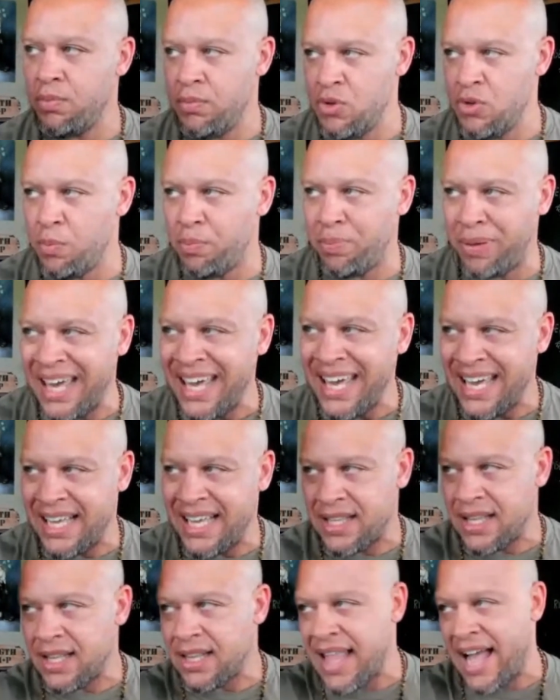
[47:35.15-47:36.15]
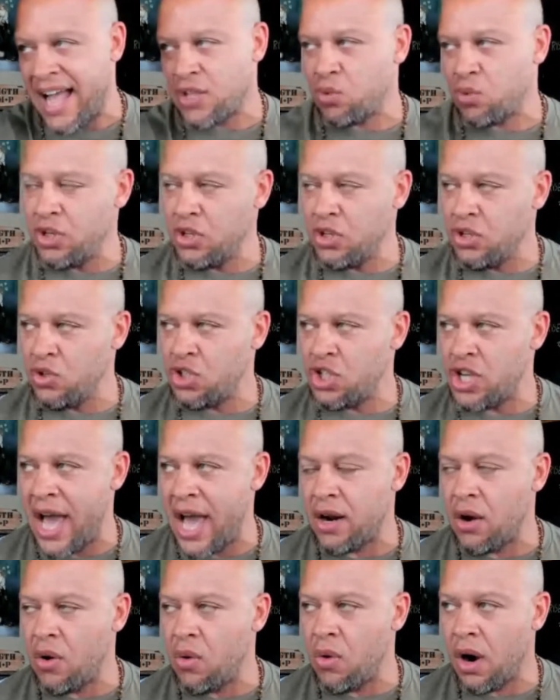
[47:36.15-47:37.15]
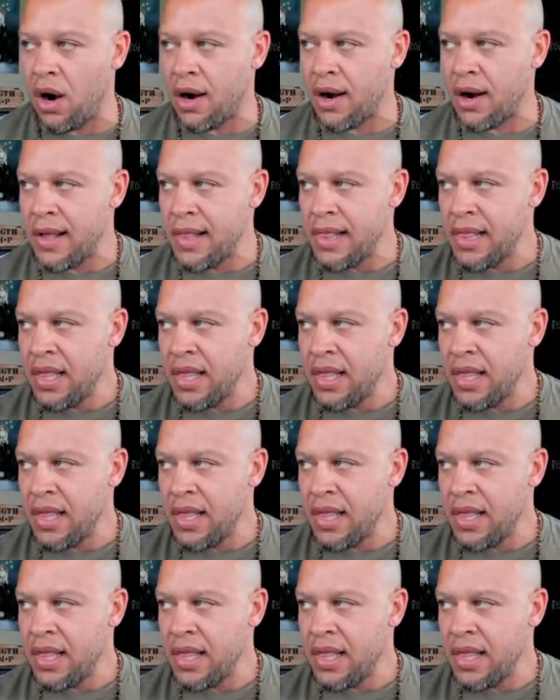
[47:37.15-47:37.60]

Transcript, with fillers: you peaked, that's when you do shadow work.